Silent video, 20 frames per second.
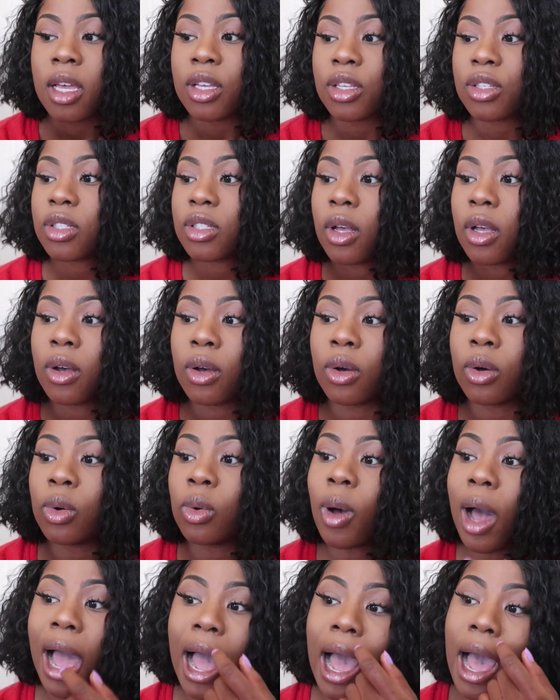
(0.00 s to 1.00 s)

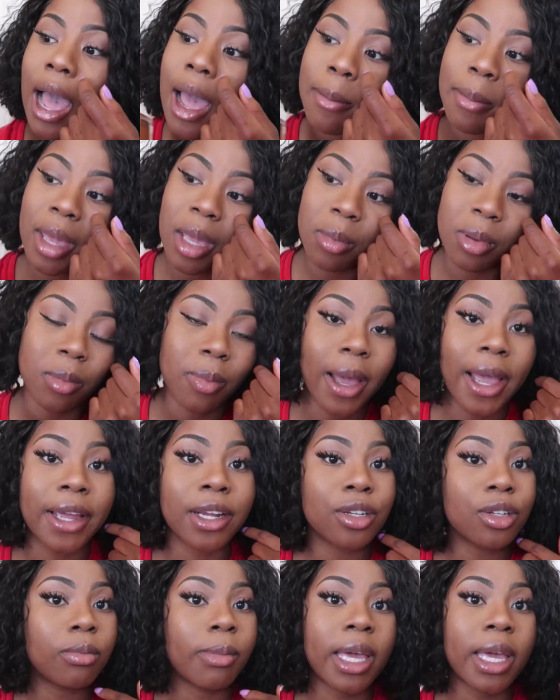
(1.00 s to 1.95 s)
so I may be buying new